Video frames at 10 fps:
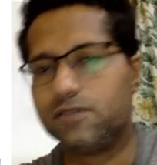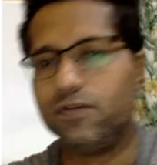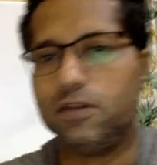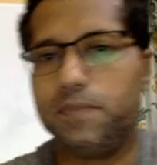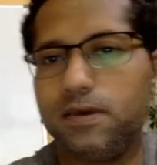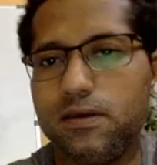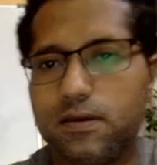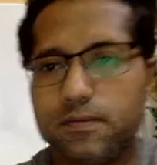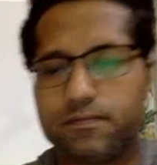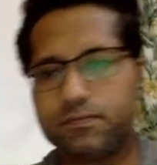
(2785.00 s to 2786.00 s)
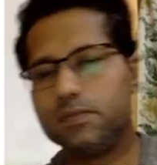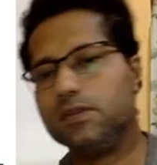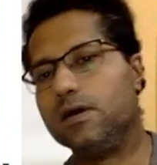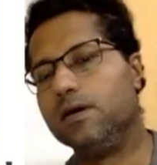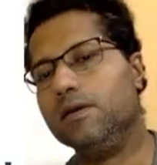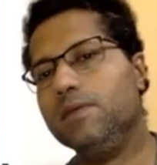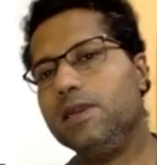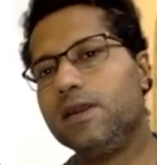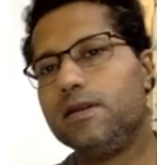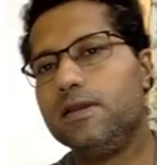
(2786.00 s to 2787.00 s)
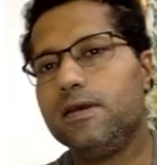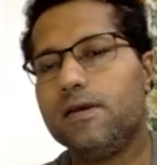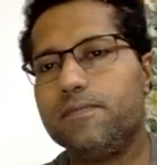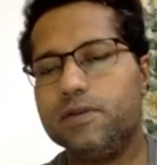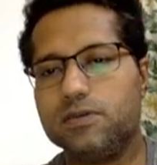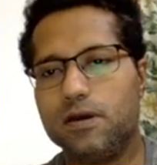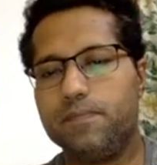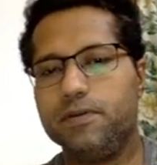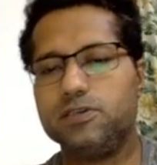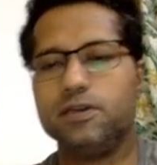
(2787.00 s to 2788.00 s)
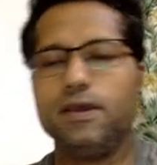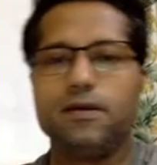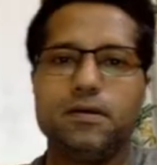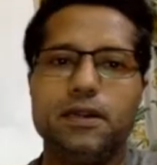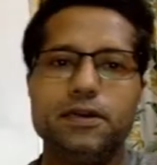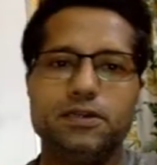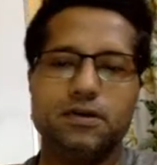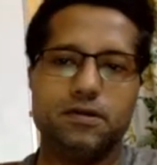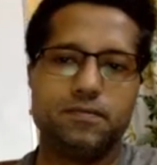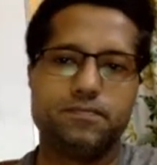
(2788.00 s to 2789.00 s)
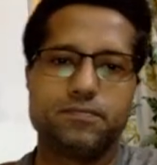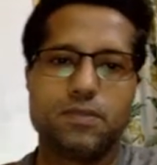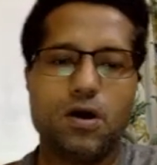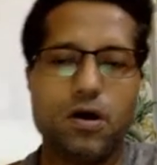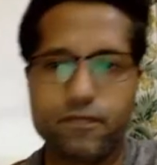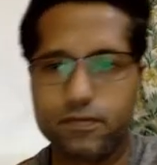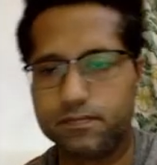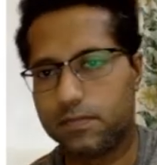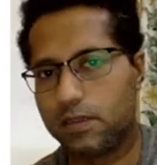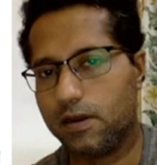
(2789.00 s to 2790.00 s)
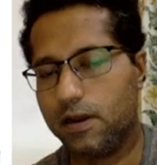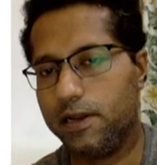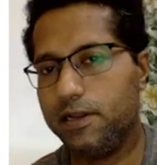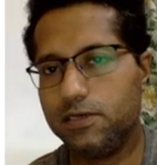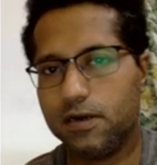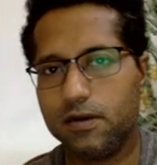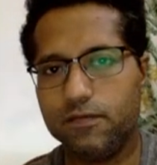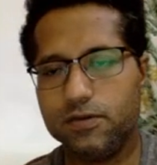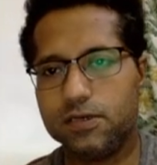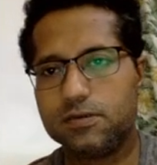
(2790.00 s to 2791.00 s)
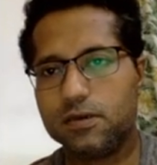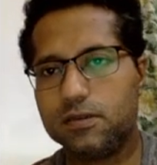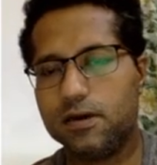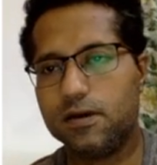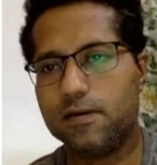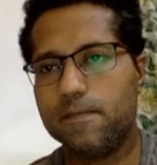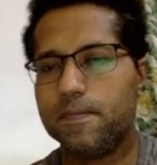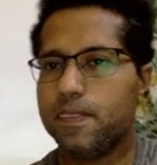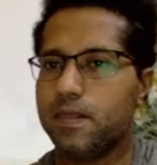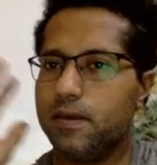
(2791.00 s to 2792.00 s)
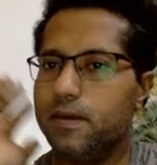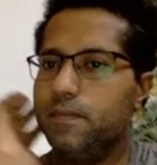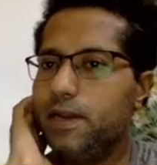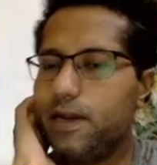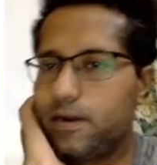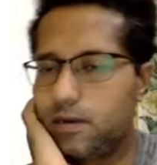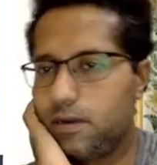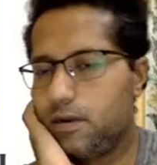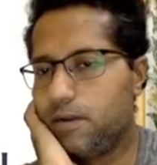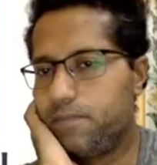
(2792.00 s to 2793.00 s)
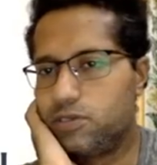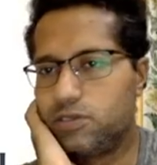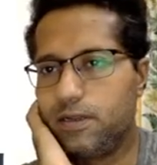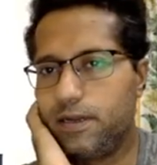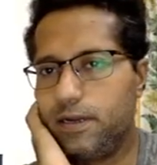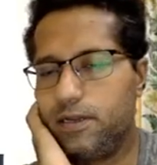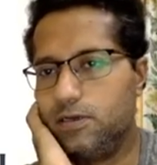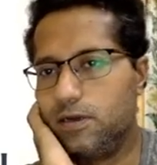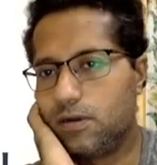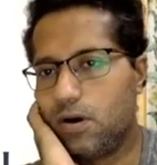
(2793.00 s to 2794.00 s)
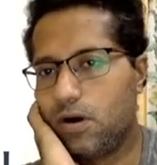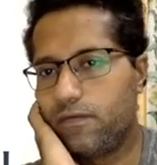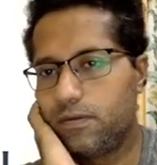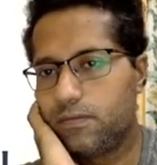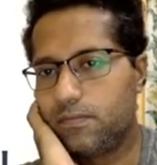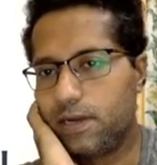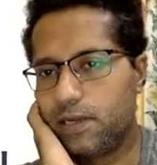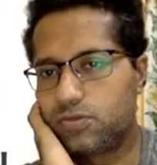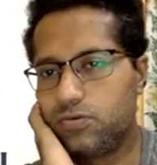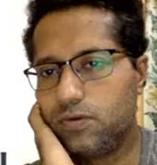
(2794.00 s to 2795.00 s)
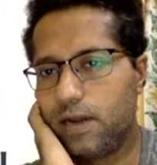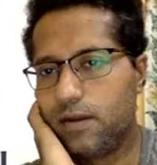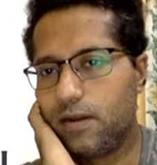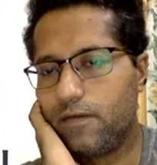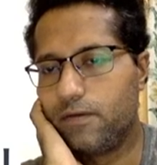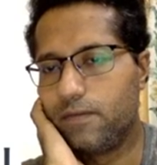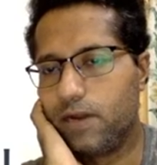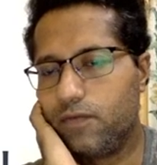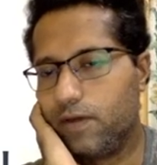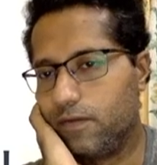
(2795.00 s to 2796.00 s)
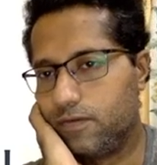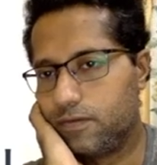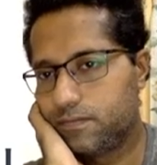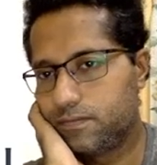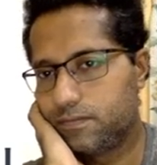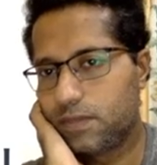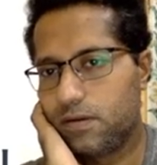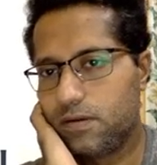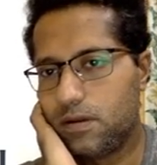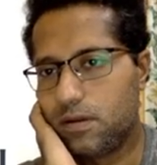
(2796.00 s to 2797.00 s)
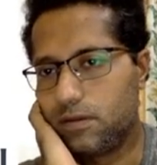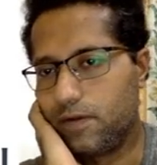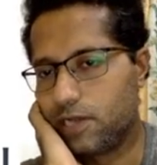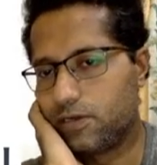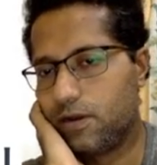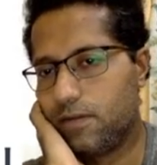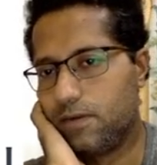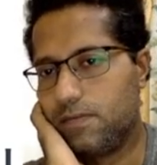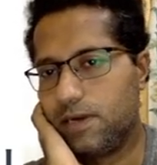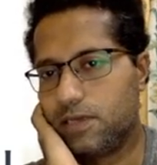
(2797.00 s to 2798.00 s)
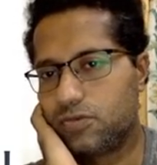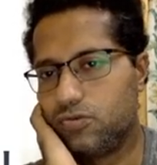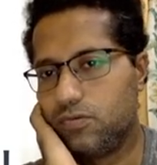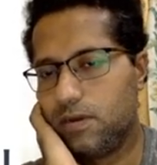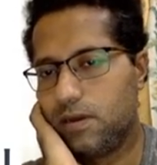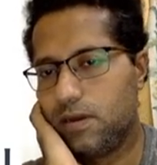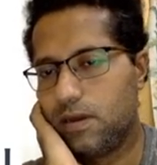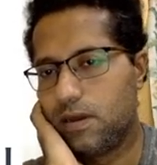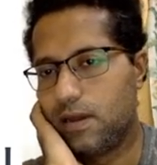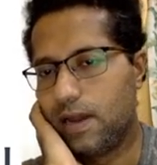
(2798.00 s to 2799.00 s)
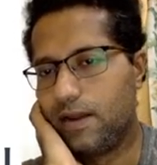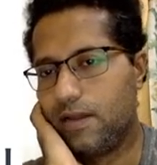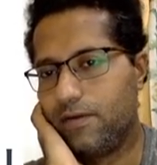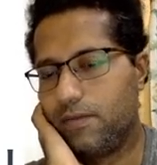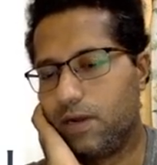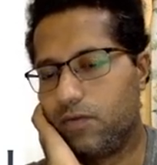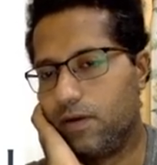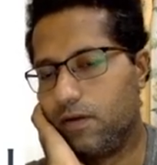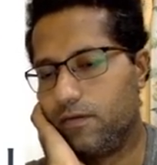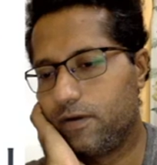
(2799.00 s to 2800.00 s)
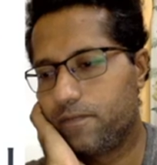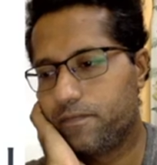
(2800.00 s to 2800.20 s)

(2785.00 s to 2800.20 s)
will be the immediately preceding integer of the integer which is the immediately preceding integer of minus 2 and 11 by 12. The rational number minus 2 and 11 by 12,